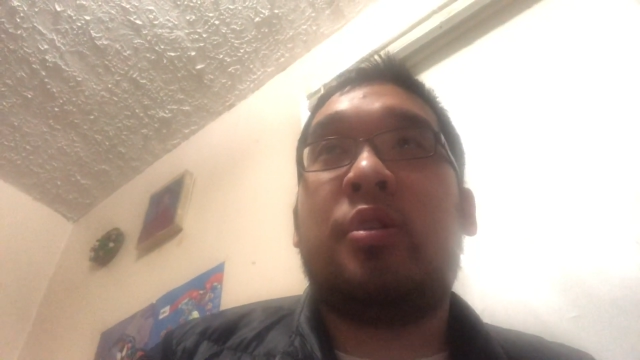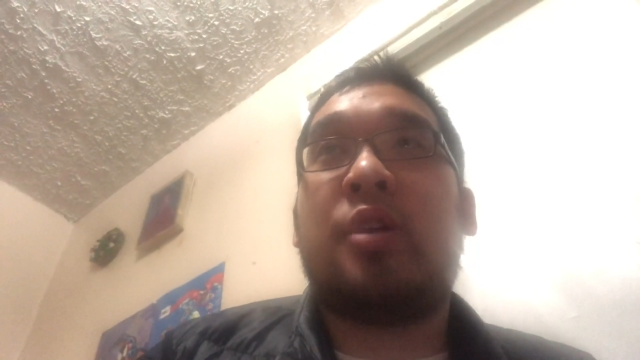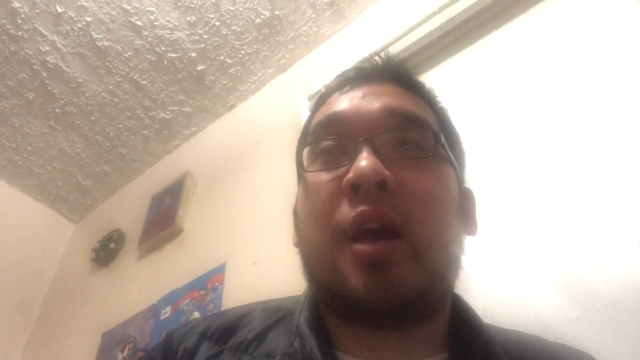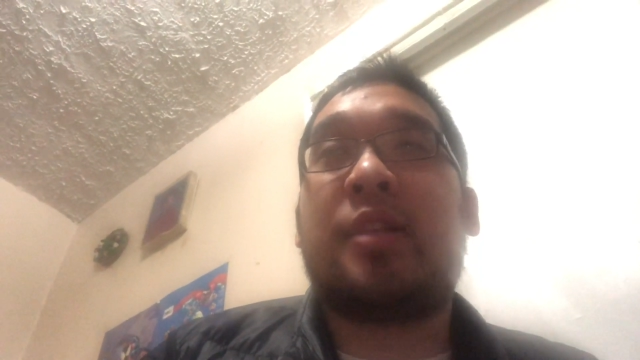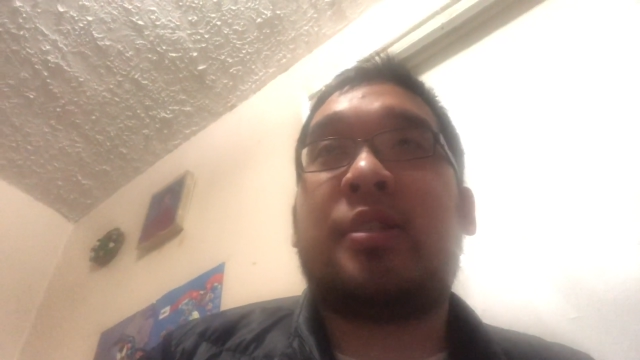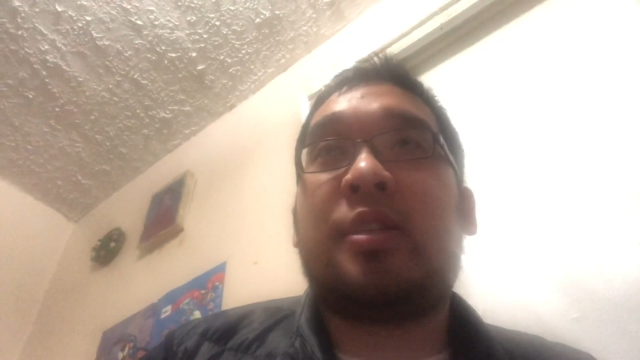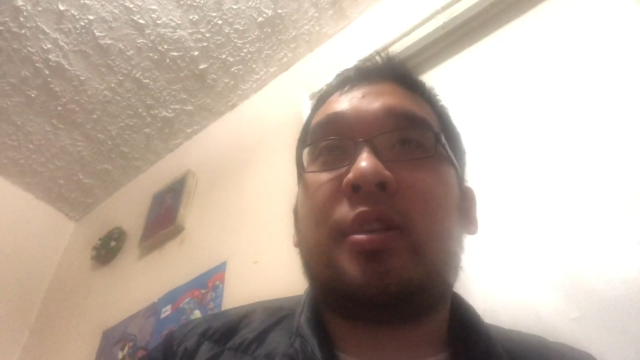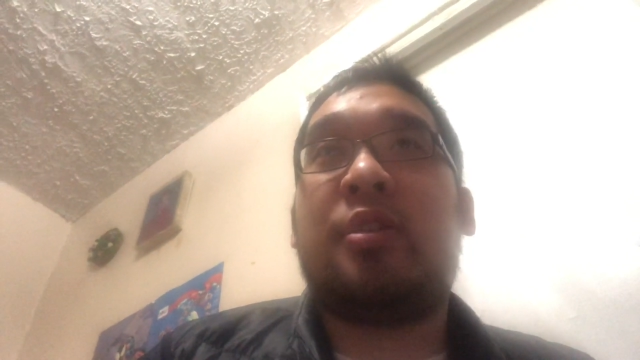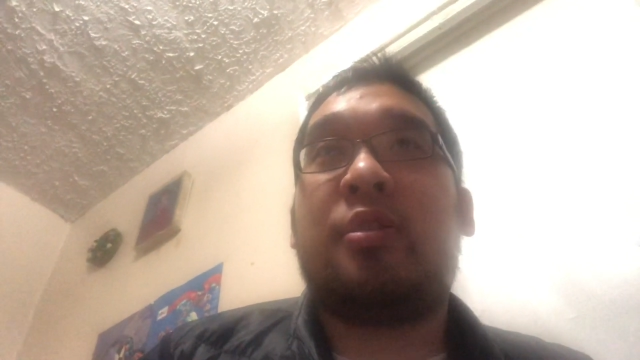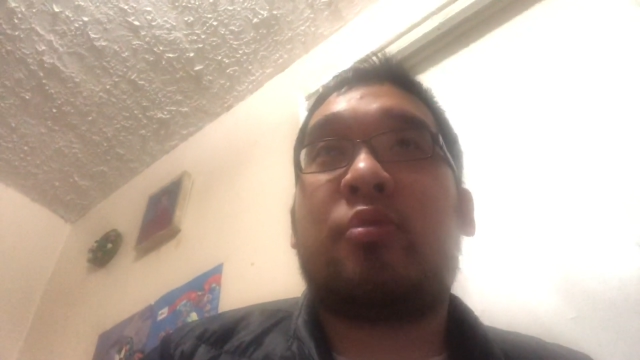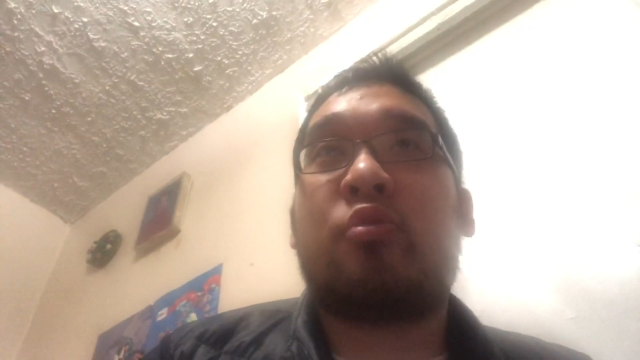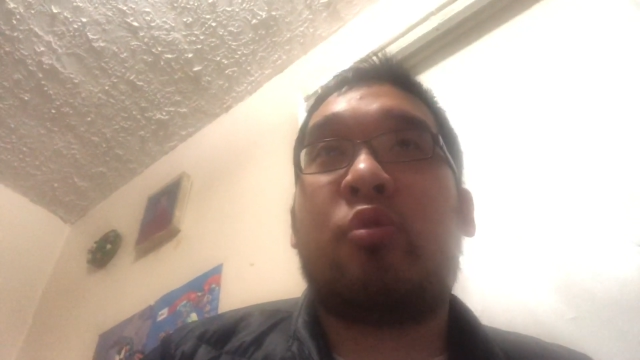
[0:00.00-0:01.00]

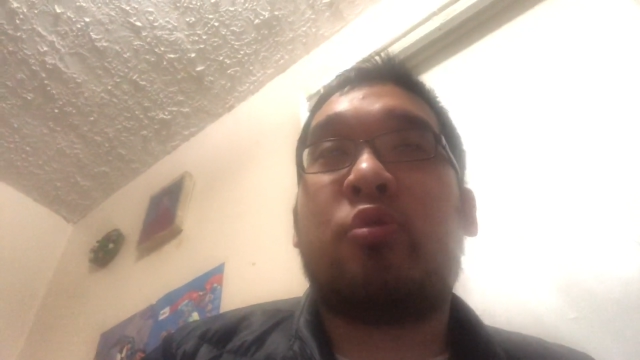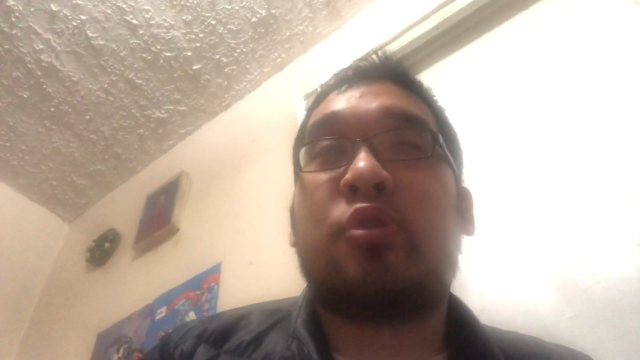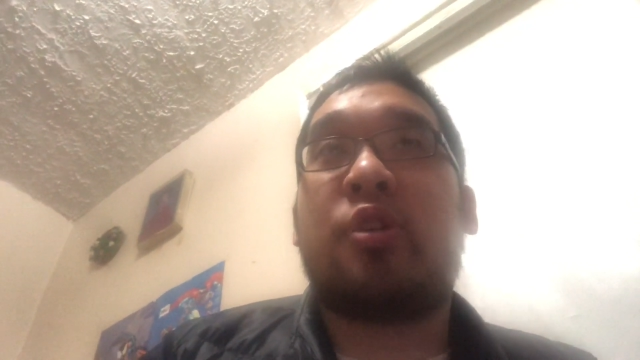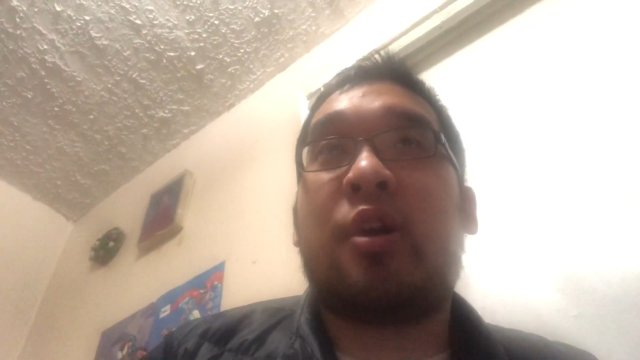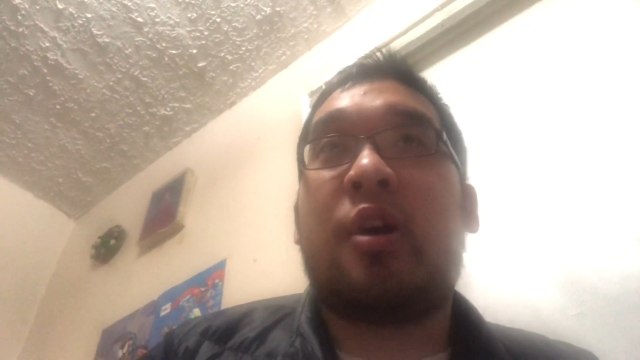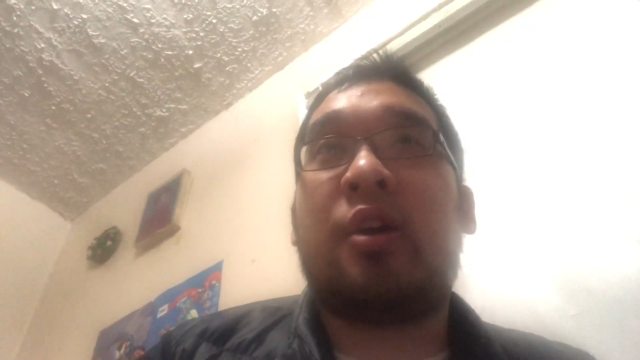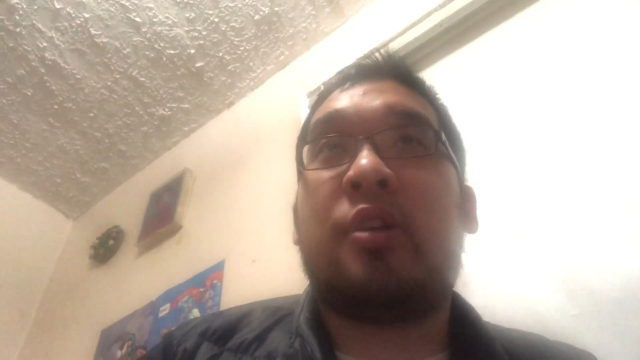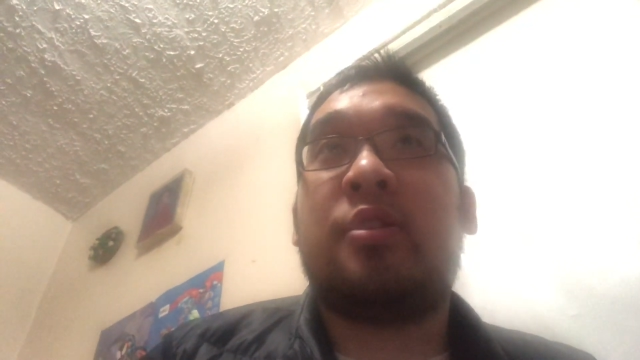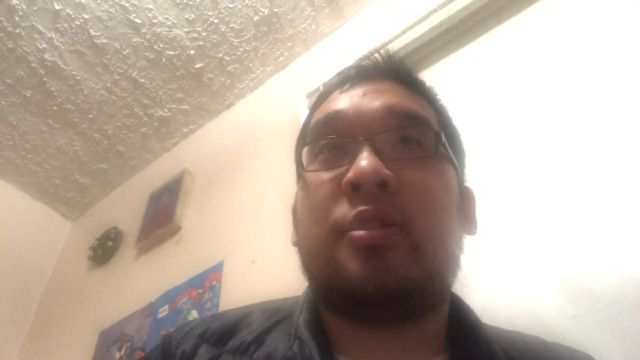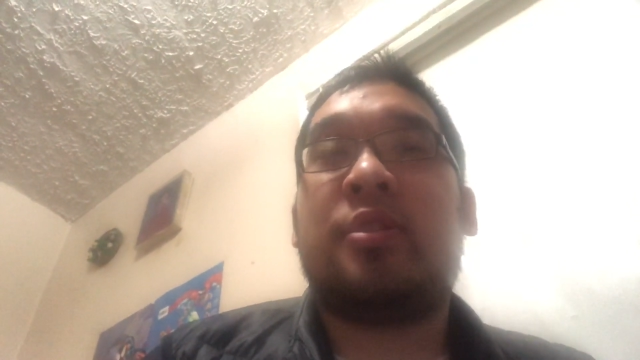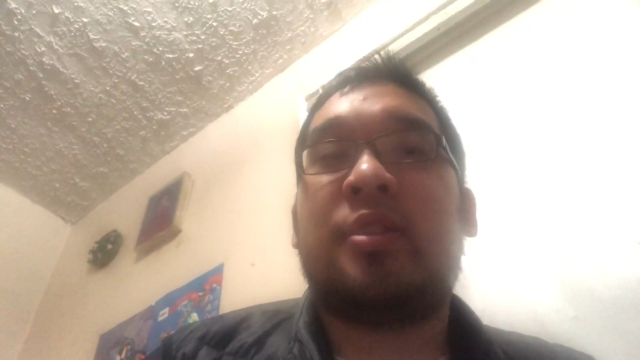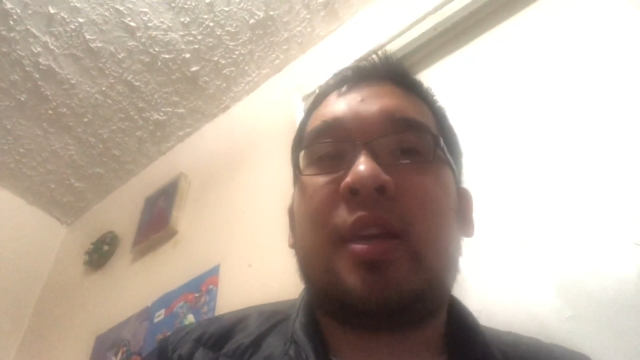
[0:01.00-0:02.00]
Yahtzee, Croshaw,
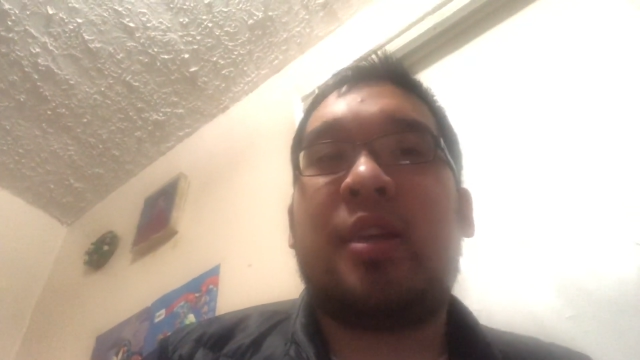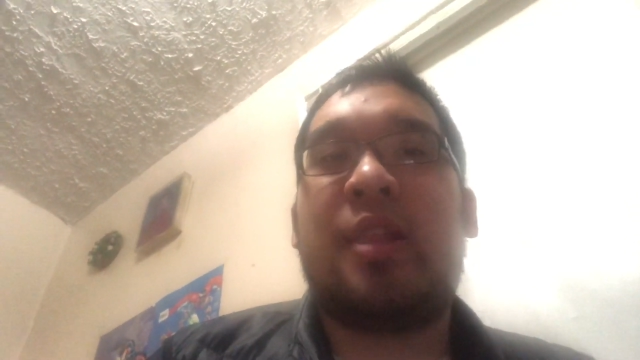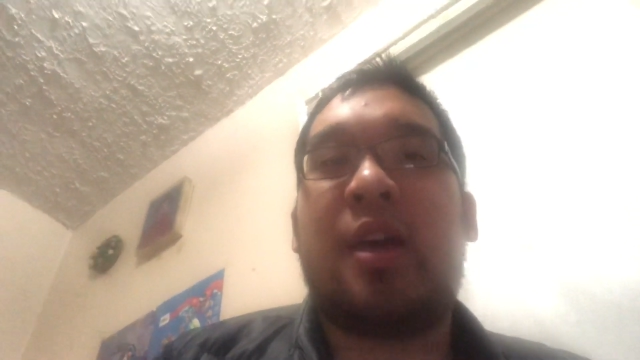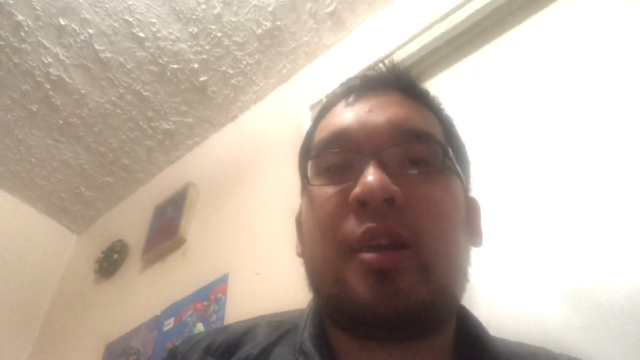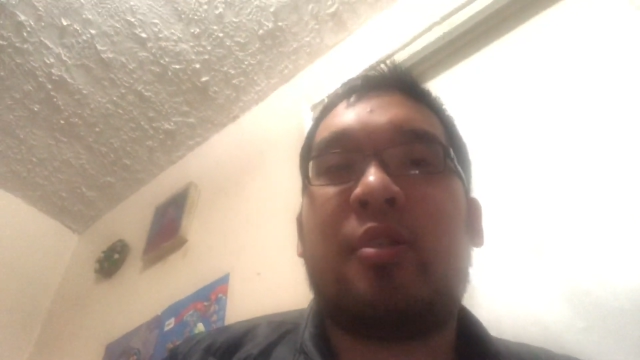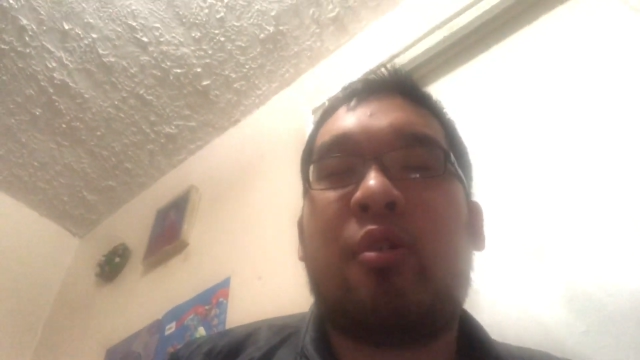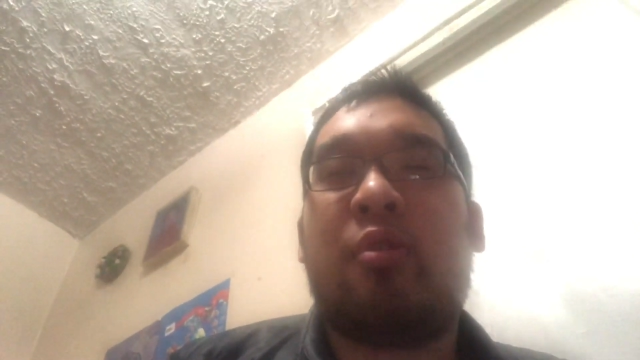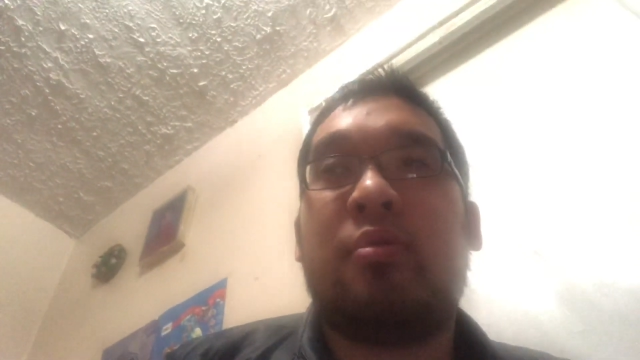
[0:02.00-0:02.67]
stated that